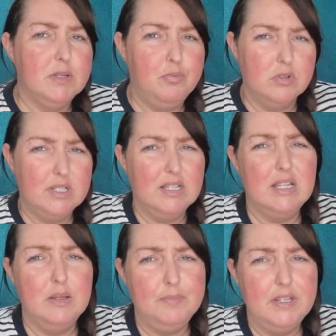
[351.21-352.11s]
supposedly
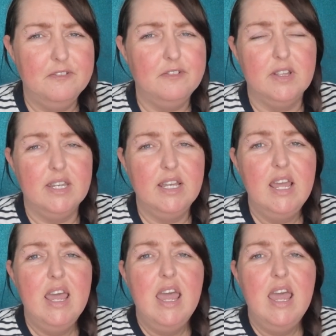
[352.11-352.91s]
like being flirty,